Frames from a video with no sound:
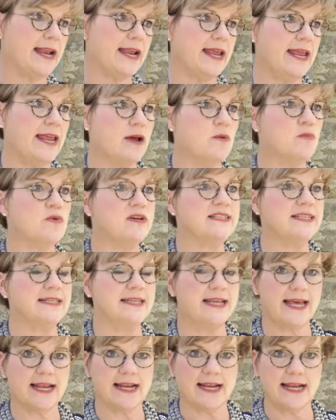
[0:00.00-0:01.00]
It was
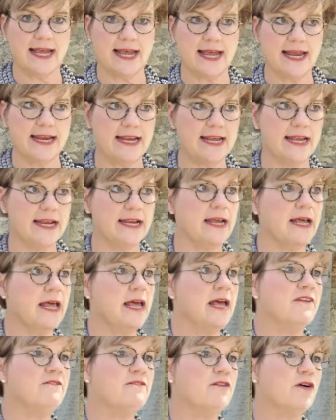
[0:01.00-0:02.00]
dedicated
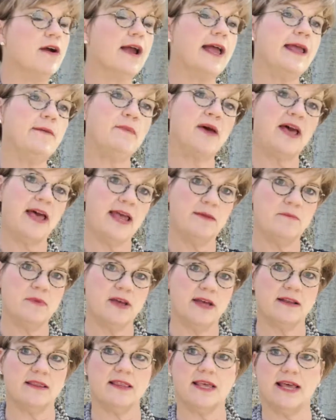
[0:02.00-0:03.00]
for a
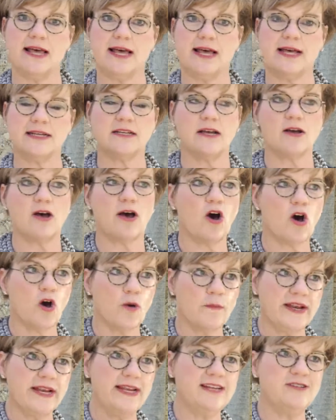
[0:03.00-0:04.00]
payment that
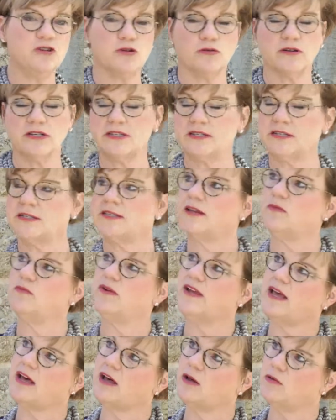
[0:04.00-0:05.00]
Albany, Georgia said
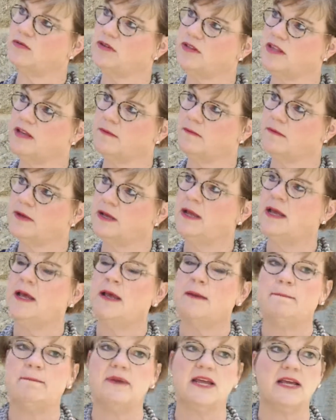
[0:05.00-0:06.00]
we owed them,
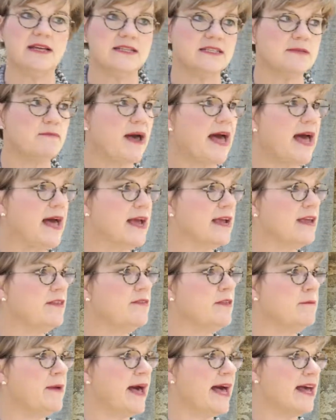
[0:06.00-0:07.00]
because back in
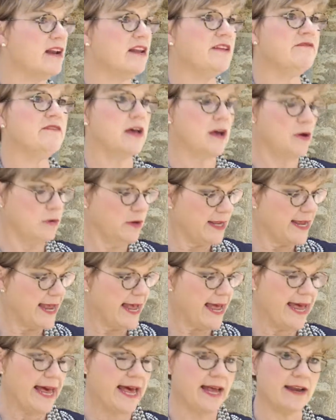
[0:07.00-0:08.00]
the Battle of
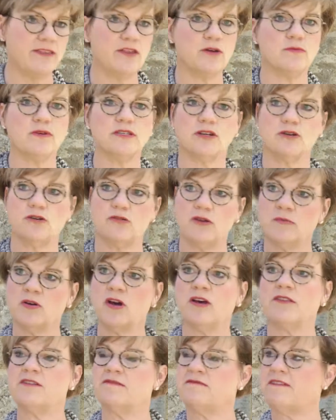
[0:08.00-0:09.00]
Goliad, there was a group
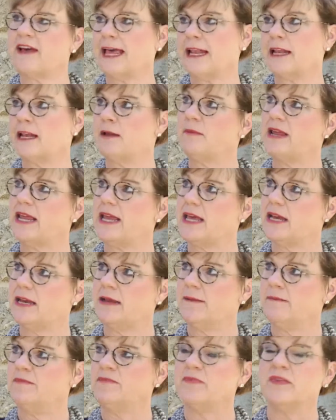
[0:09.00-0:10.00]
called the Fannin Men,
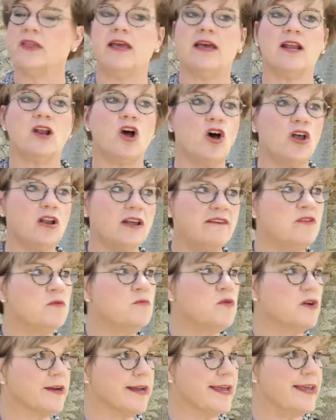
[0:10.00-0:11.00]
and all of them
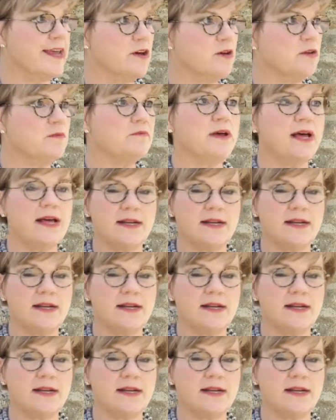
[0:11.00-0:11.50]
were killed but